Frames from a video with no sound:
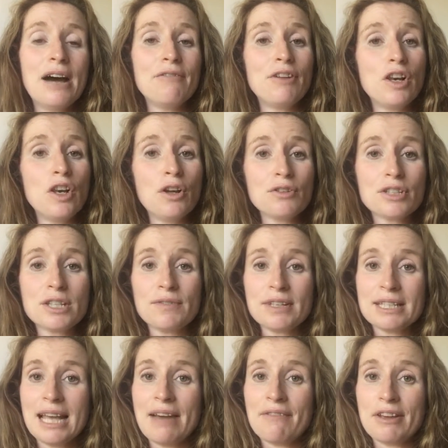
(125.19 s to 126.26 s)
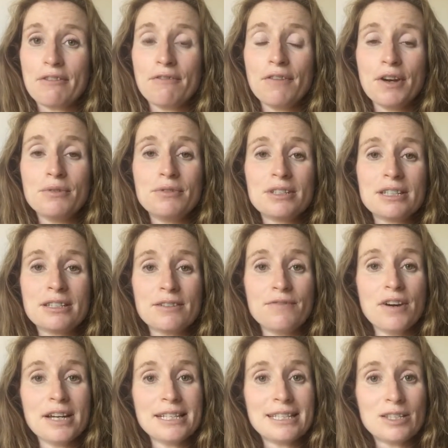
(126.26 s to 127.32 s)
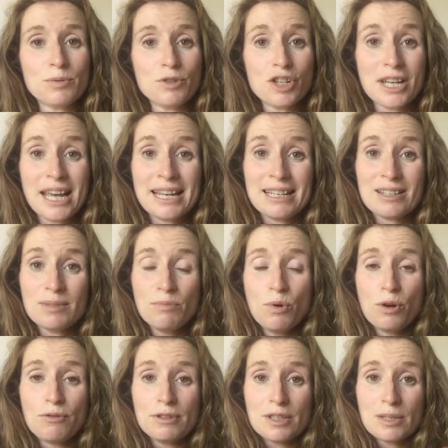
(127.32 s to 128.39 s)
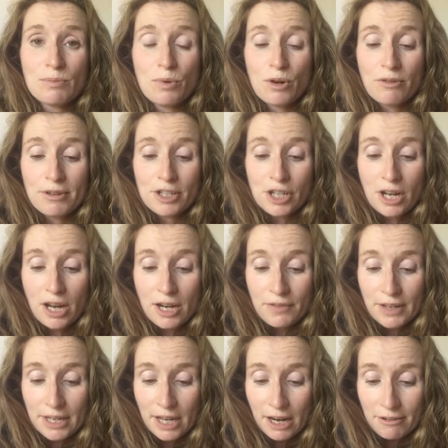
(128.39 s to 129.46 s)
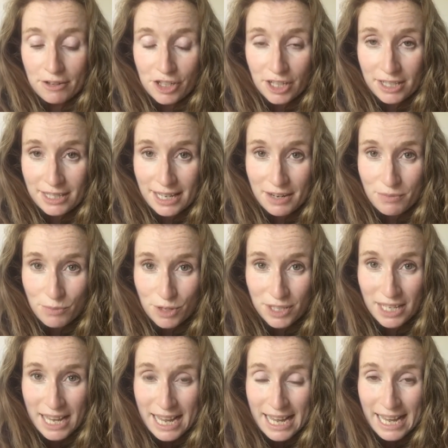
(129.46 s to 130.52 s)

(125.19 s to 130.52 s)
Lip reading: For lots of us, having phones and devices which are getting smaller and smaller, which are kind of encouraging us inwards